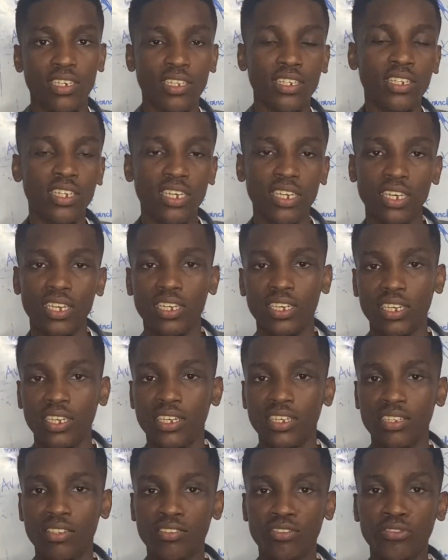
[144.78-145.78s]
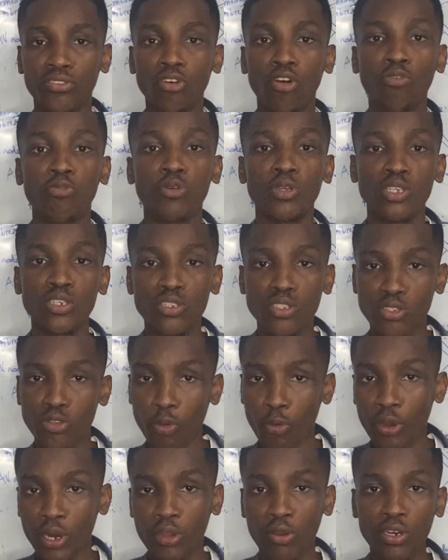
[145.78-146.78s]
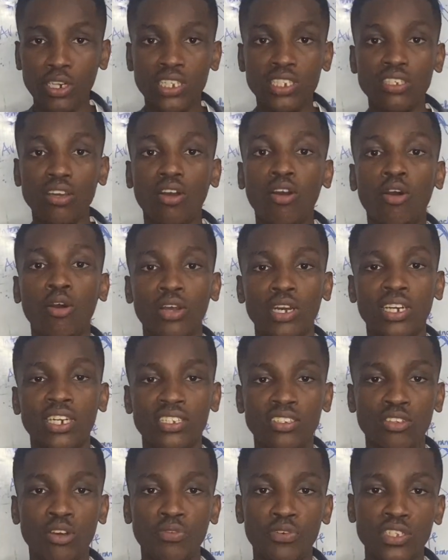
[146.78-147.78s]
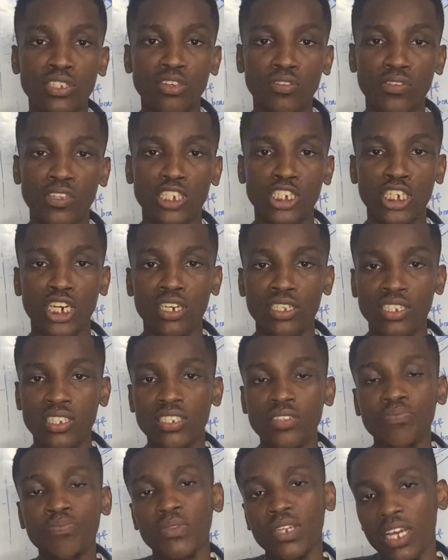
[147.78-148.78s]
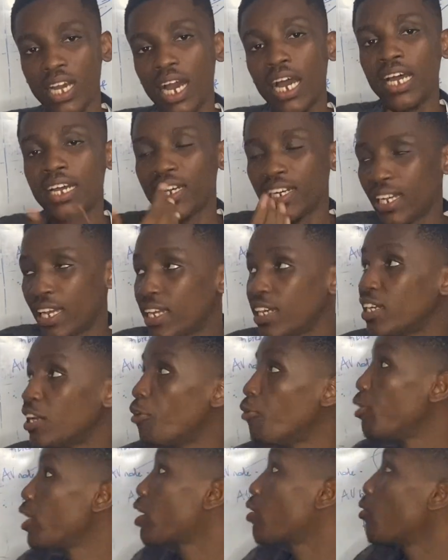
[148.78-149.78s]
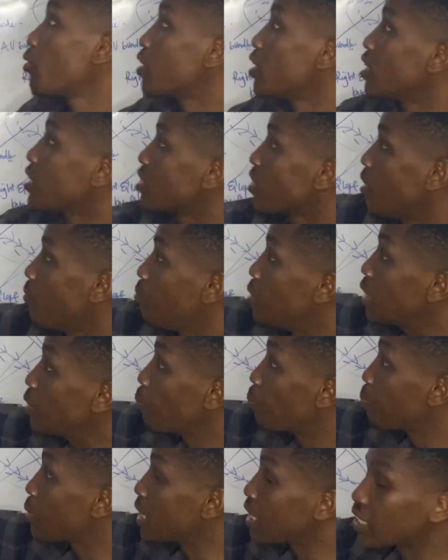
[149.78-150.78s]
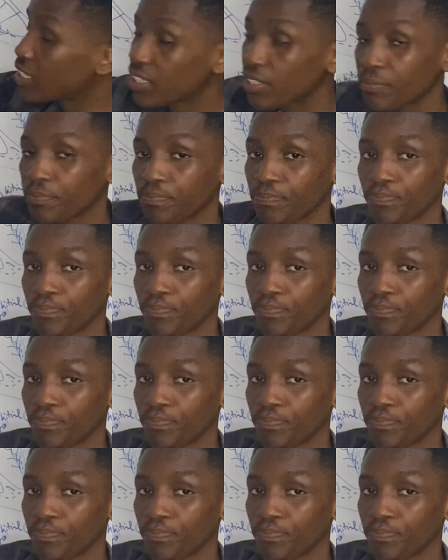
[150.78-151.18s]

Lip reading: the stuff we used to record it on the surface of the chest, and then the recordings are being picked.